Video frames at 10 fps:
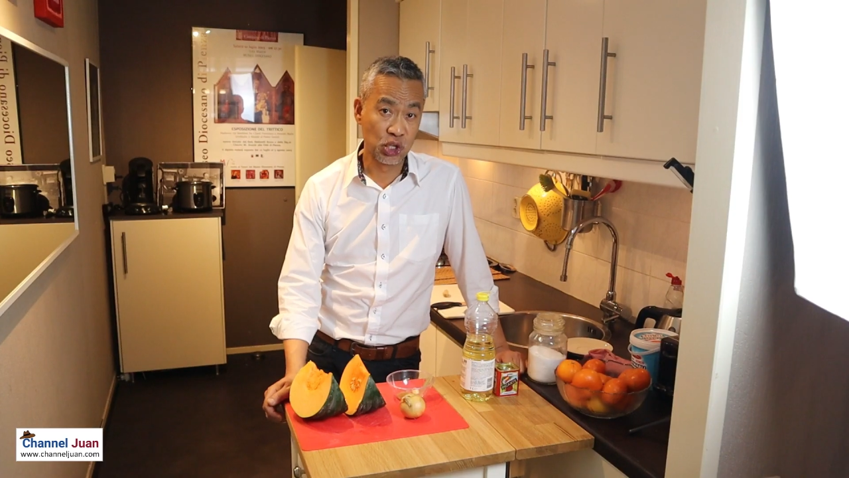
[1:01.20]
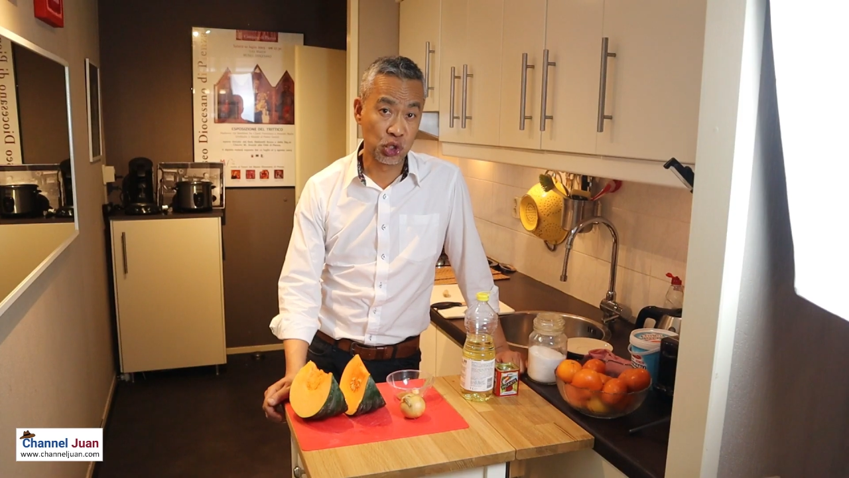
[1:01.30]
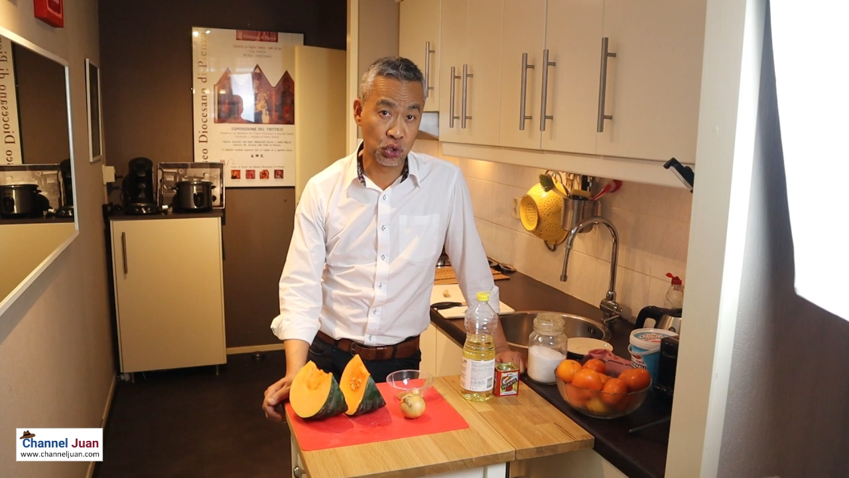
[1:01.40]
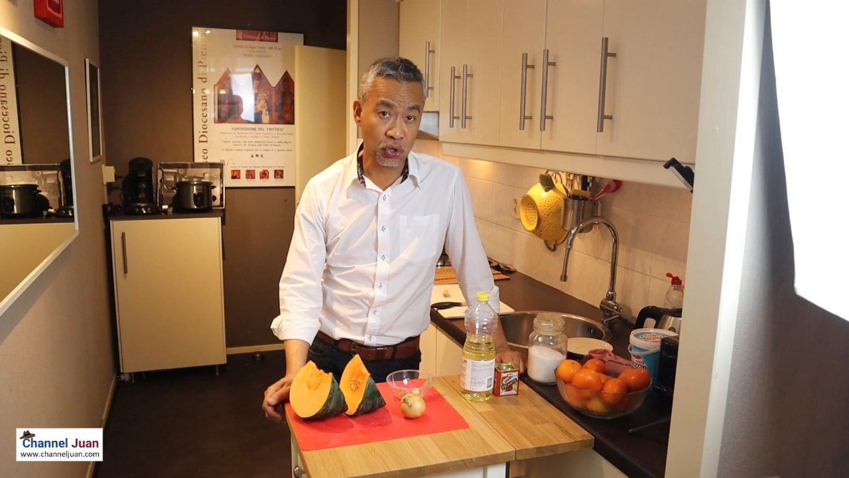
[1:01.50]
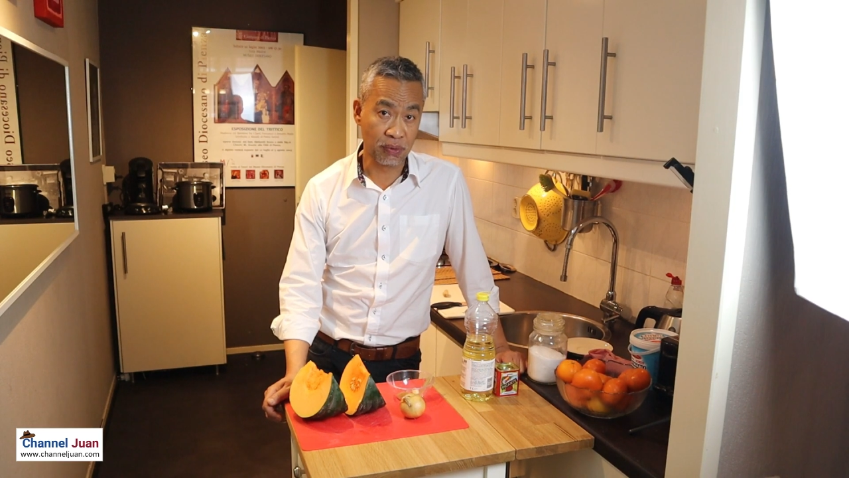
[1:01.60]

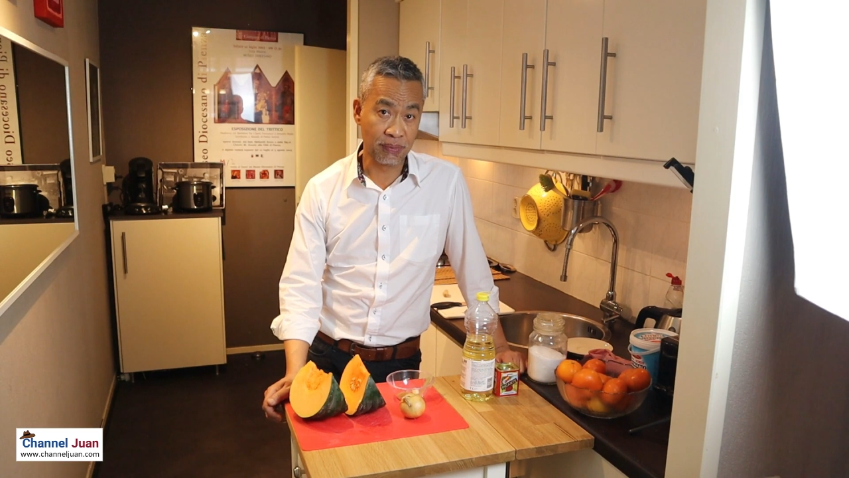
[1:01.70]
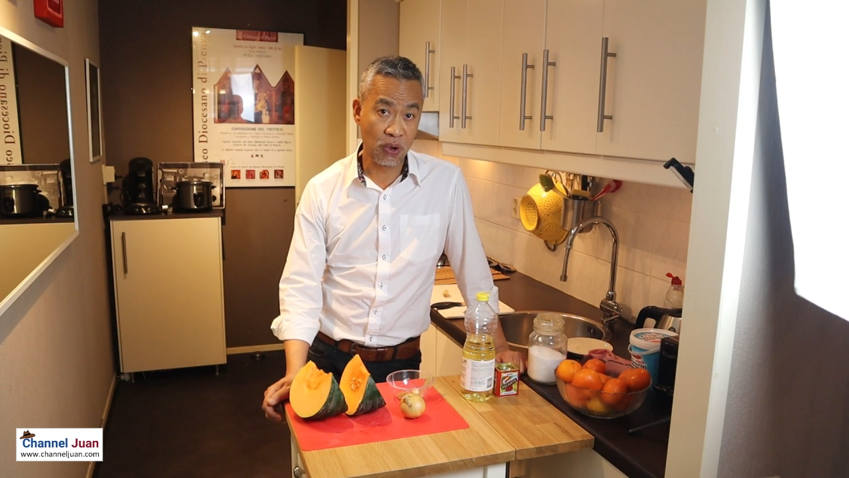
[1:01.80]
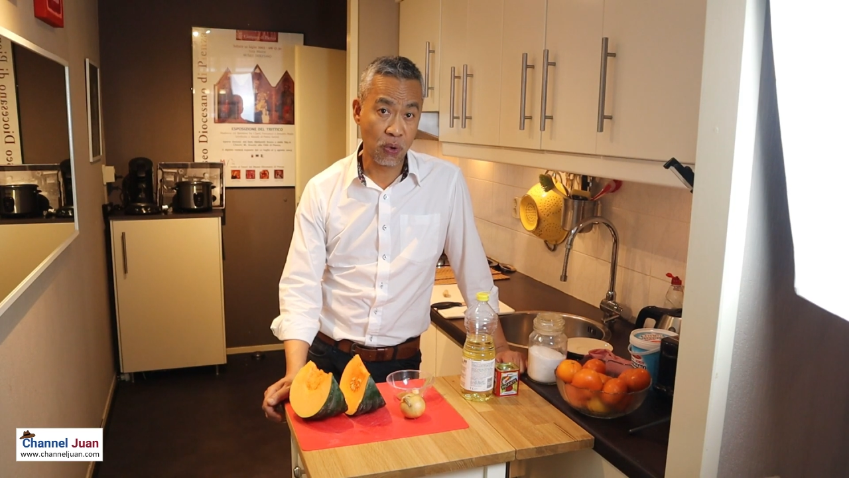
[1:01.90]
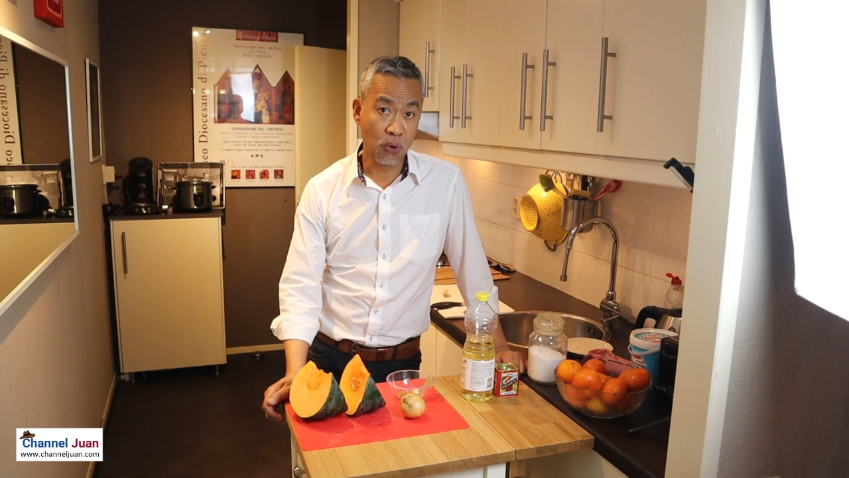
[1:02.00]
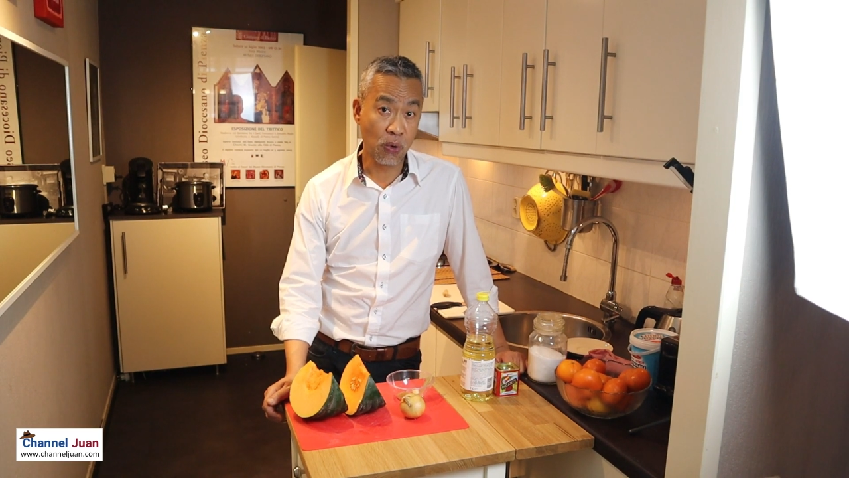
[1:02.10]
soup,
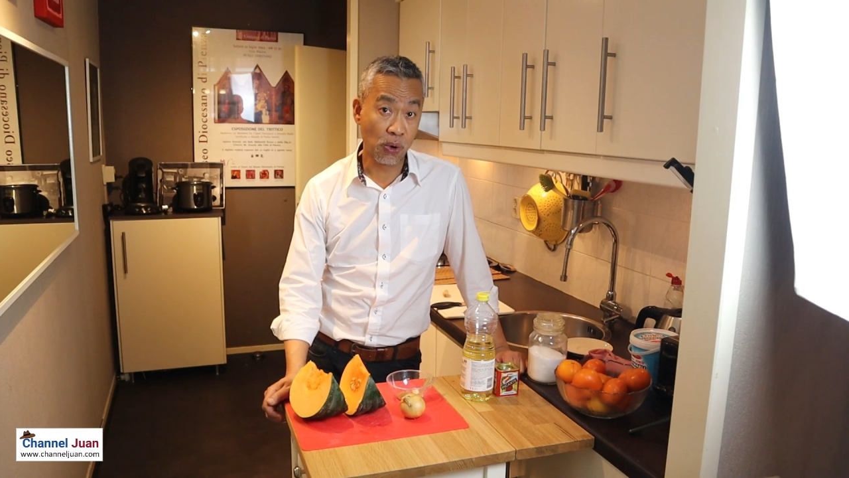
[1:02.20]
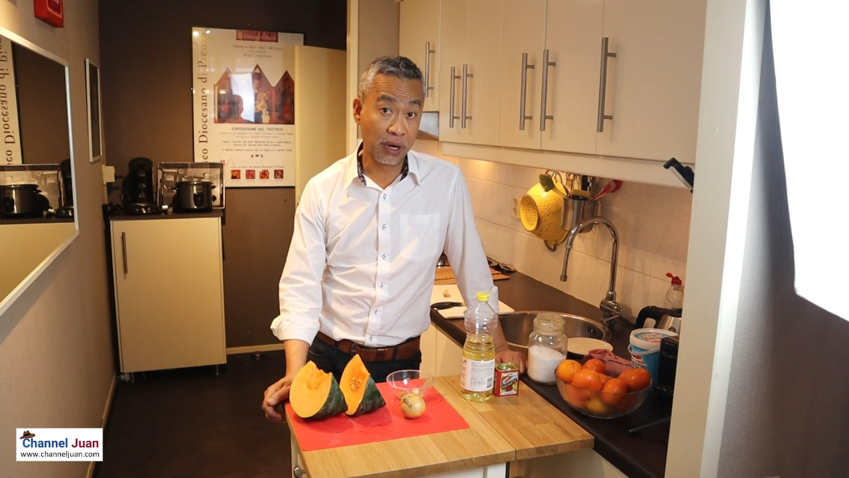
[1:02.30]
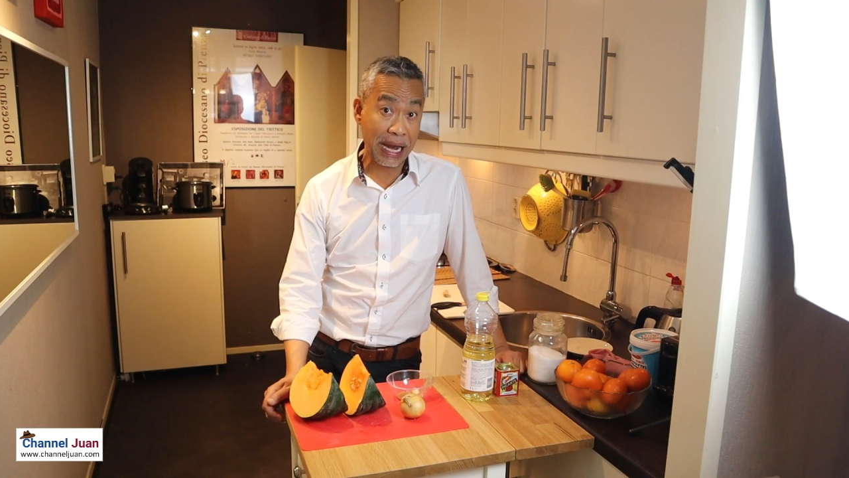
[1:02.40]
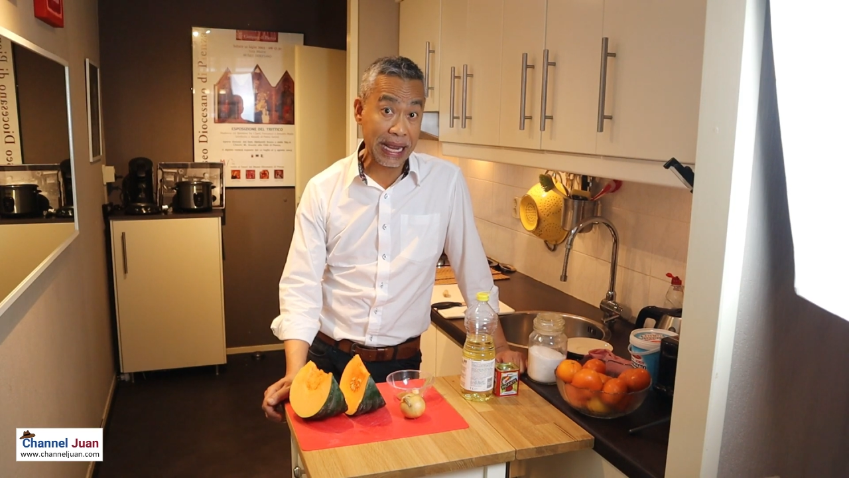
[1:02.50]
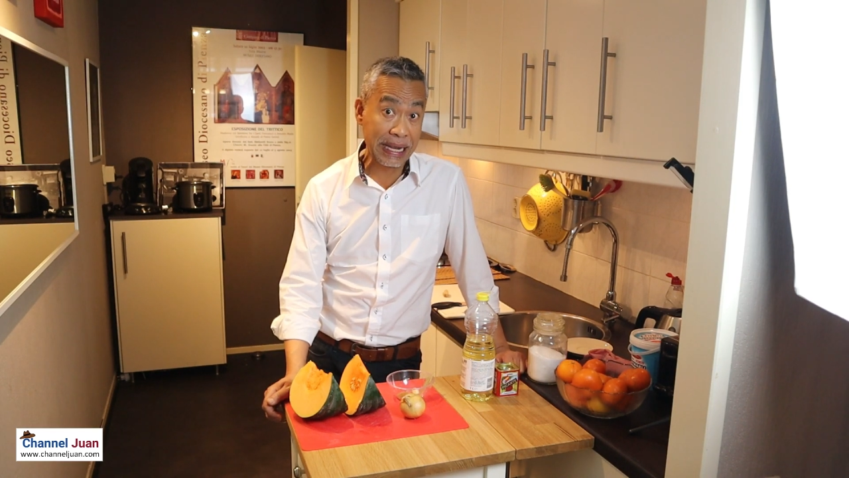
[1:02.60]

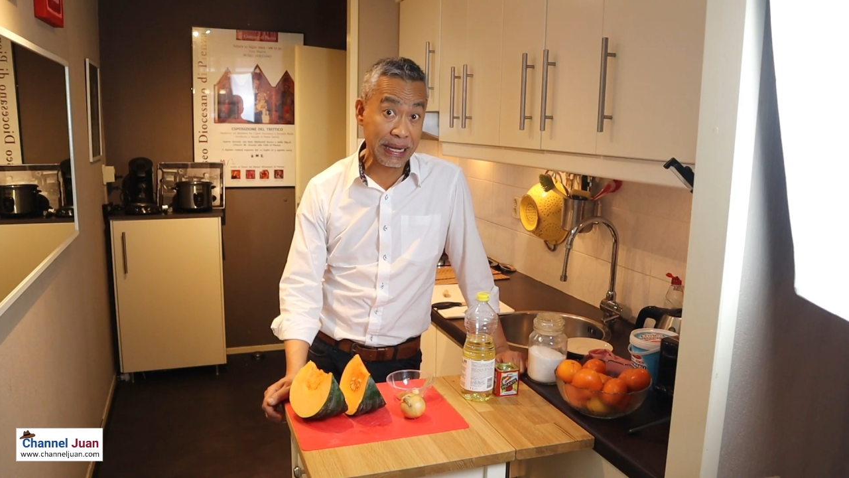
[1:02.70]
or